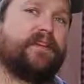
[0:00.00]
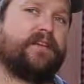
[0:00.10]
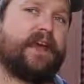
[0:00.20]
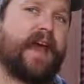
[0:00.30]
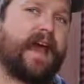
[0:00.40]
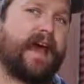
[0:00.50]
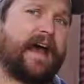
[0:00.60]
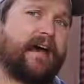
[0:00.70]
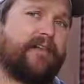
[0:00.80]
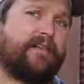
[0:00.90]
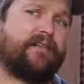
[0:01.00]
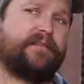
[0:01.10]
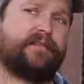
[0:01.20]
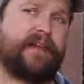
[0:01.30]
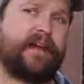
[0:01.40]
they
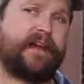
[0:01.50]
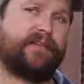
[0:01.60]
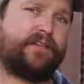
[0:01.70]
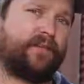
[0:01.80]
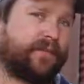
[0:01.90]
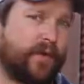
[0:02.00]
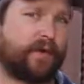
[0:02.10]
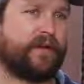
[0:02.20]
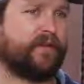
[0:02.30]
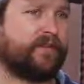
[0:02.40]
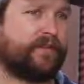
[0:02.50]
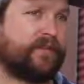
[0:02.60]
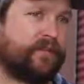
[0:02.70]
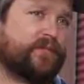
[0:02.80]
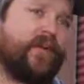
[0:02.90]
add some focus,
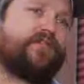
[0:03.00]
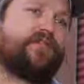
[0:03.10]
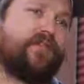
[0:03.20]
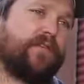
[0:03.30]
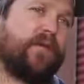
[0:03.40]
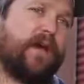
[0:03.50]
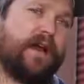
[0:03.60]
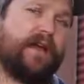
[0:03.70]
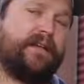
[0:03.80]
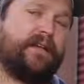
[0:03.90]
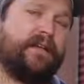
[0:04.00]
some structure to the wine.